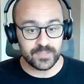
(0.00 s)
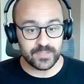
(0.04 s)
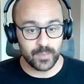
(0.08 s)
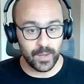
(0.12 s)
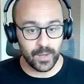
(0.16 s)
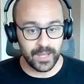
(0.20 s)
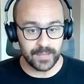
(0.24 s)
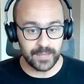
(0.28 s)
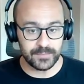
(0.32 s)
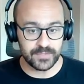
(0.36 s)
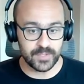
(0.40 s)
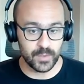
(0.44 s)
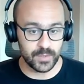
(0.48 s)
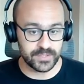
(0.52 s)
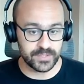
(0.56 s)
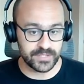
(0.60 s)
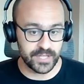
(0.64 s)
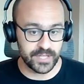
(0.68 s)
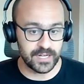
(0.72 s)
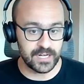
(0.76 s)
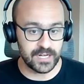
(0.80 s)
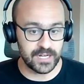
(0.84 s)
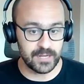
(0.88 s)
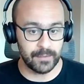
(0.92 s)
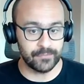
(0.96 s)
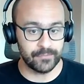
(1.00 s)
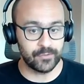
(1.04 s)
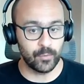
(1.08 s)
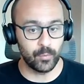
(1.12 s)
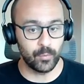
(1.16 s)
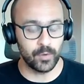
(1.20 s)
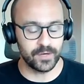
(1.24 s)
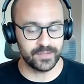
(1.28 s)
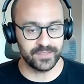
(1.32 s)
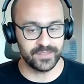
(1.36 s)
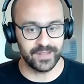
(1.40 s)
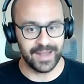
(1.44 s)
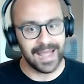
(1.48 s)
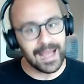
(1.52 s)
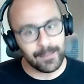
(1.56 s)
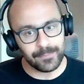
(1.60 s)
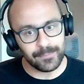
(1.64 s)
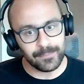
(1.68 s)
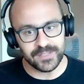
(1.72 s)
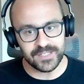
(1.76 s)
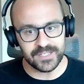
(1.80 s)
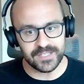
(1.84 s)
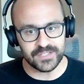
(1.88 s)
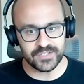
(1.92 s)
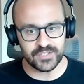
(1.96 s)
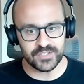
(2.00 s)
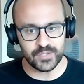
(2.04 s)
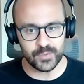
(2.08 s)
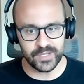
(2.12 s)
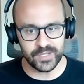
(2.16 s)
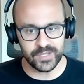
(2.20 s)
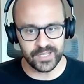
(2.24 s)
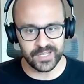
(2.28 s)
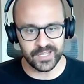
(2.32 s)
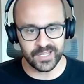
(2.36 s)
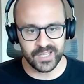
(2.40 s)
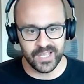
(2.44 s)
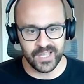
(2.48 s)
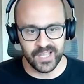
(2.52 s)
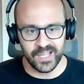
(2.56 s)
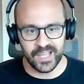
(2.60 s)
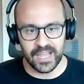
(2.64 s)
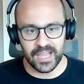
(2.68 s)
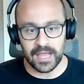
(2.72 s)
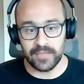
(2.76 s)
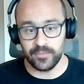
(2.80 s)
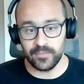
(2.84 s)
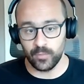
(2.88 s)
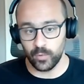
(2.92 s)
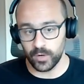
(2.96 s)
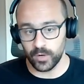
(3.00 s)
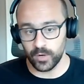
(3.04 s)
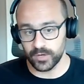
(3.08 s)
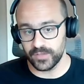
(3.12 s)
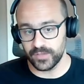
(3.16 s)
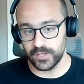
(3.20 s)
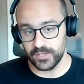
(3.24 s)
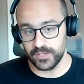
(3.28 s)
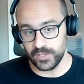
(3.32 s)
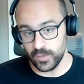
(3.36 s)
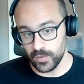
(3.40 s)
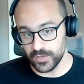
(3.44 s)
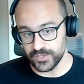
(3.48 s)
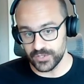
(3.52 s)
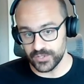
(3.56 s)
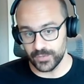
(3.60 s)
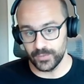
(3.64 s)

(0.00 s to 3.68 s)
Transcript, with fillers: That's why I'm so excited about the work that Happily is doing and the work that you are